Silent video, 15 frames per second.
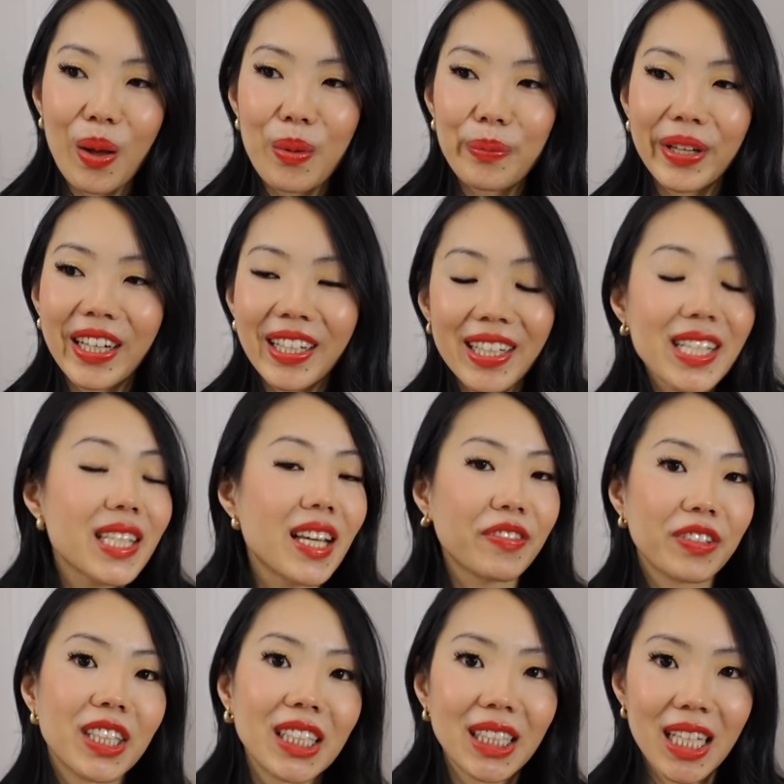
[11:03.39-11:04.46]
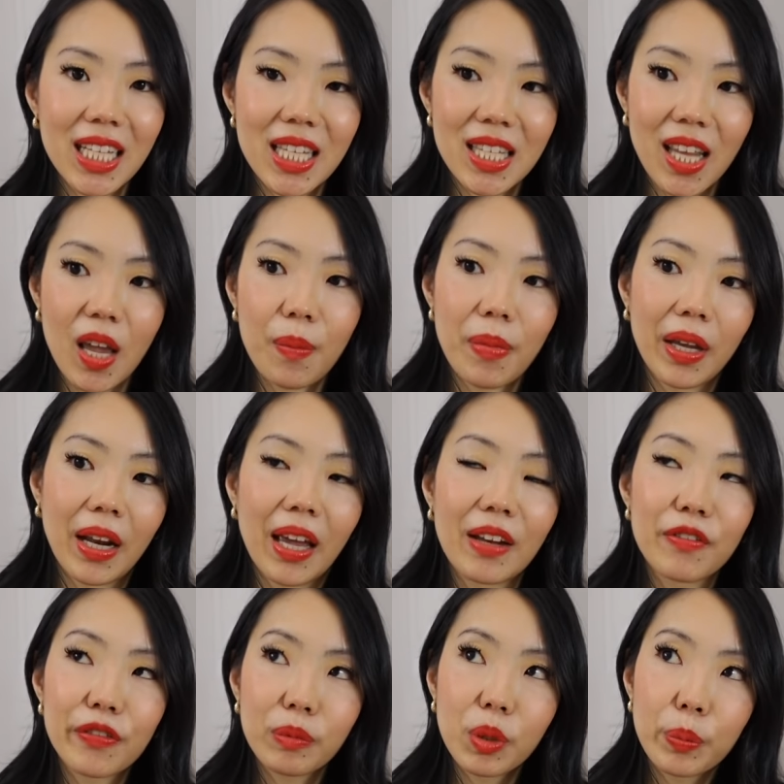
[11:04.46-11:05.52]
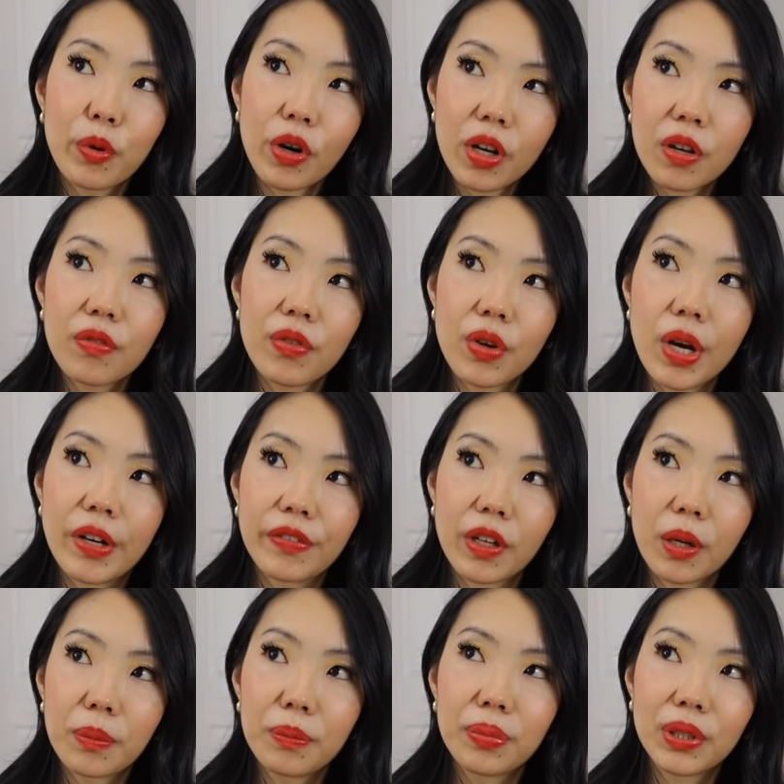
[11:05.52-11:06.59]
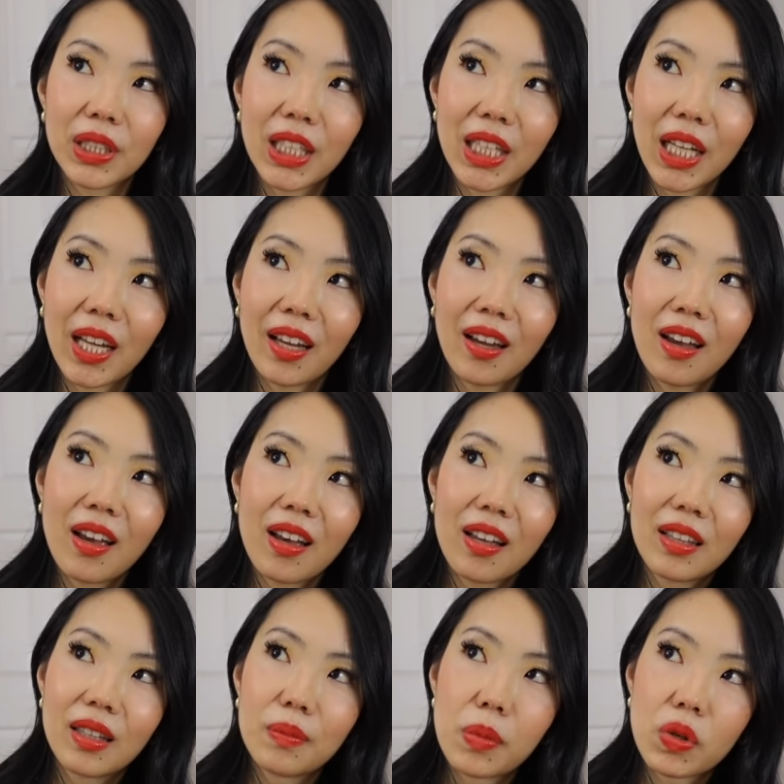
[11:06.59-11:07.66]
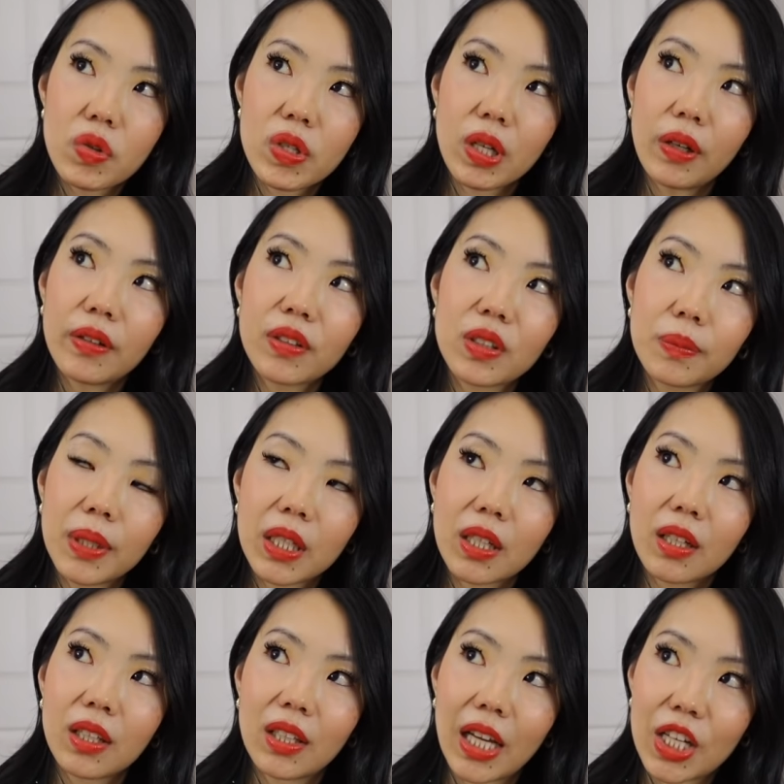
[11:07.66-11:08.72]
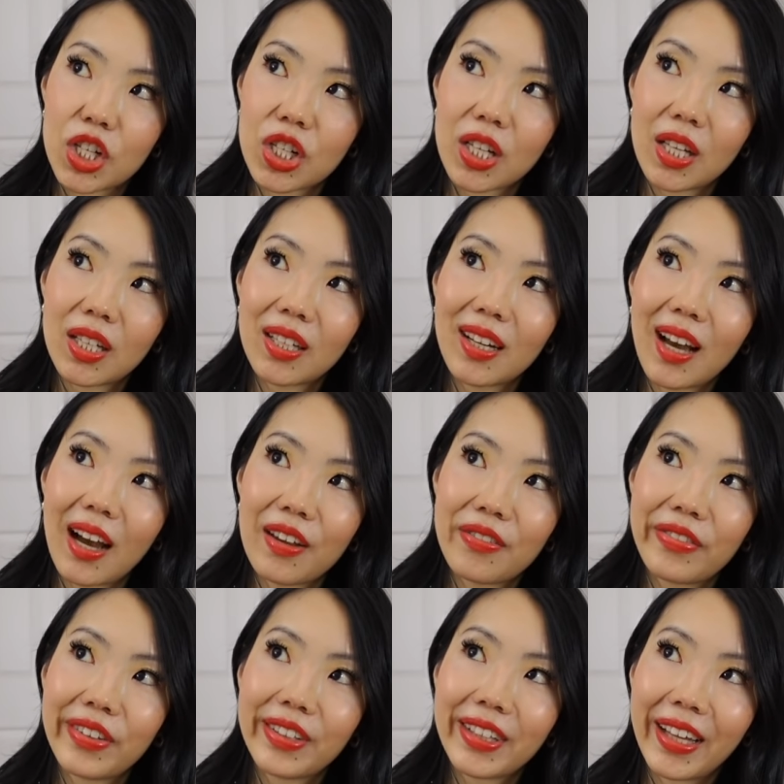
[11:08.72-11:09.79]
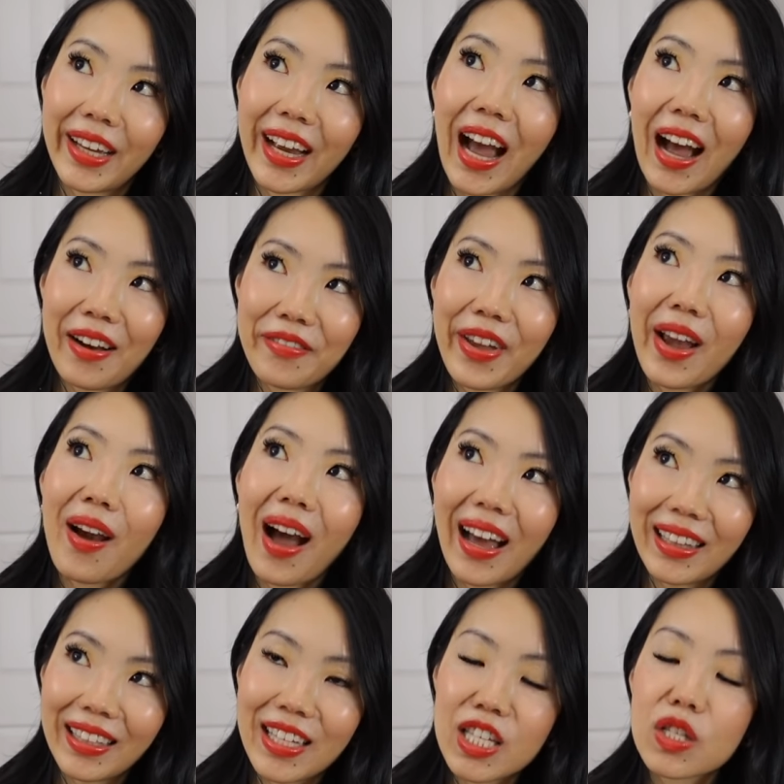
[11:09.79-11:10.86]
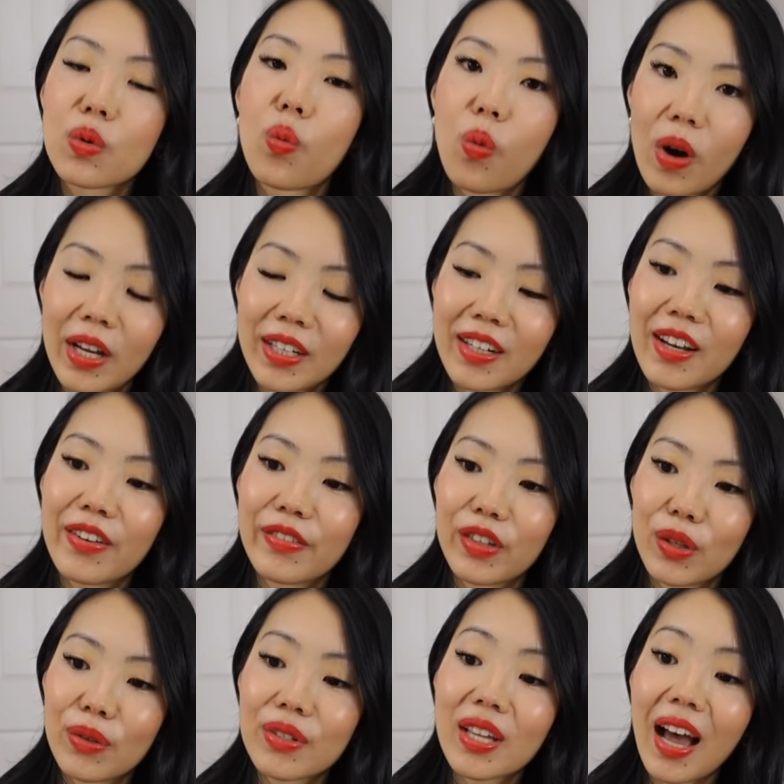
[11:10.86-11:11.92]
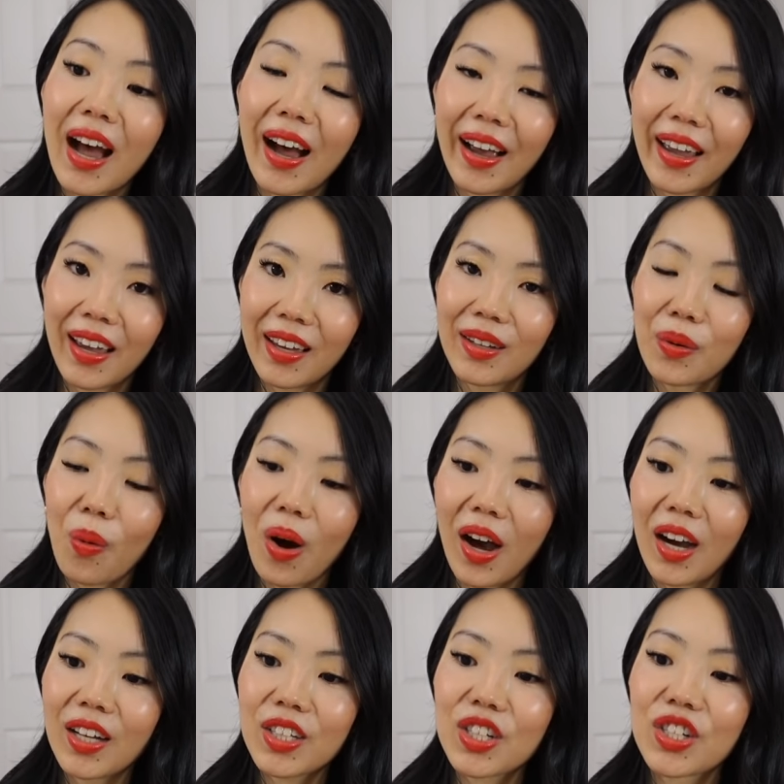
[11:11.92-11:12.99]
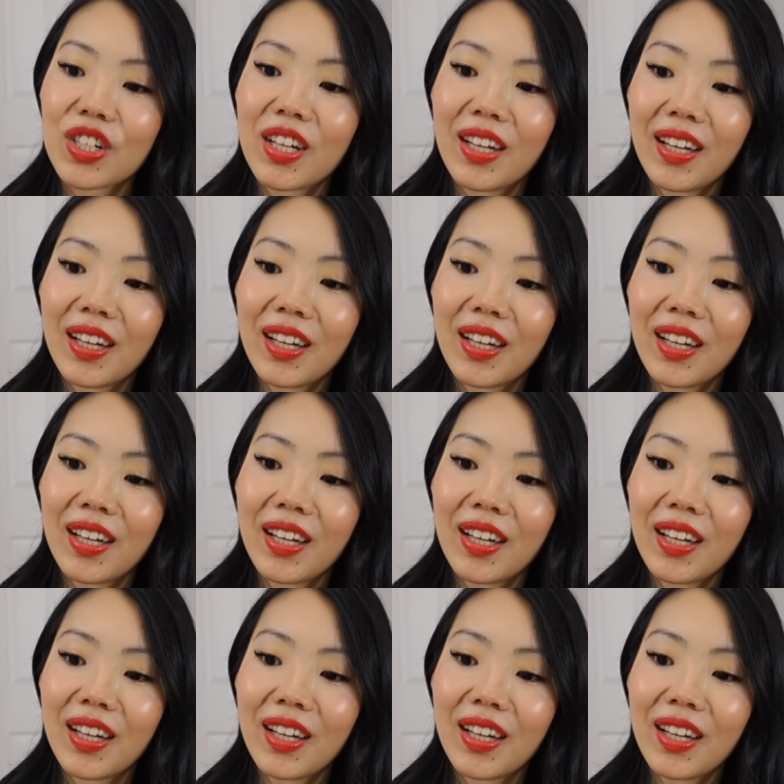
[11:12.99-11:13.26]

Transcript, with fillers: But it is definitely a statement. And from the point of view of completing the most ultimate collection, I feel like having at least one of those high end watch